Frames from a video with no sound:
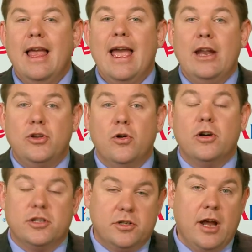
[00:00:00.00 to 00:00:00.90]

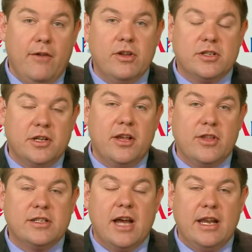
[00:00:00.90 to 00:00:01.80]
endorsed, obviously, in
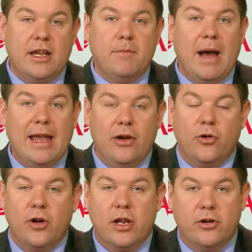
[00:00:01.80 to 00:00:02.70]
this idea by
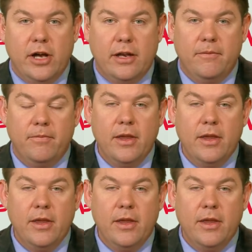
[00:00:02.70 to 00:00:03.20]
Hillary Clinton.